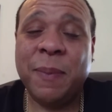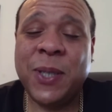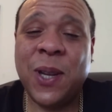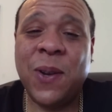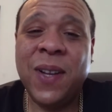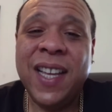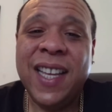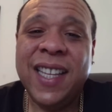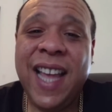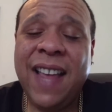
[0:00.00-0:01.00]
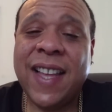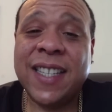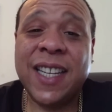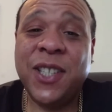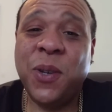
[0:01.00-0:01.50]
So yeah, that's
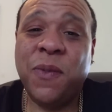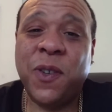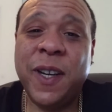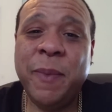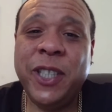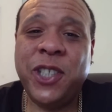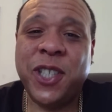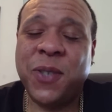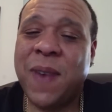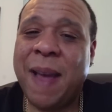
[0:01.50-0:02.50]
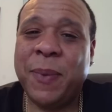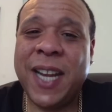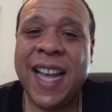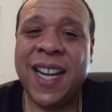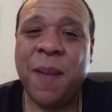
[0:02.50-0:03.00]
going to do it for Image. Just wrapping
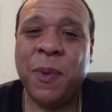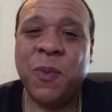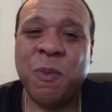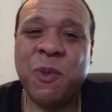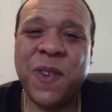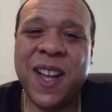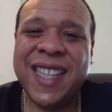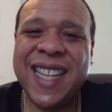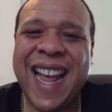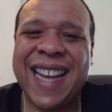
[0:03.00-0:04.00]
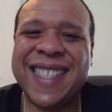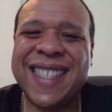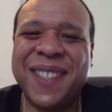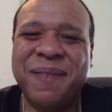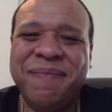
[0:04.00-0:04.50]
that up, and we'll move on to the
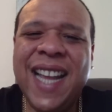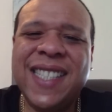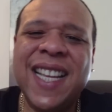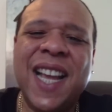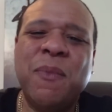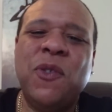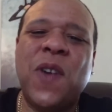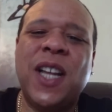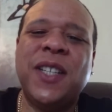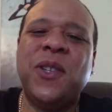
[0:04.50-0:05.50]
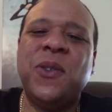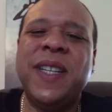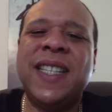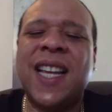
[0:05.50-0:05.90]
next. Next thing I'd move on to is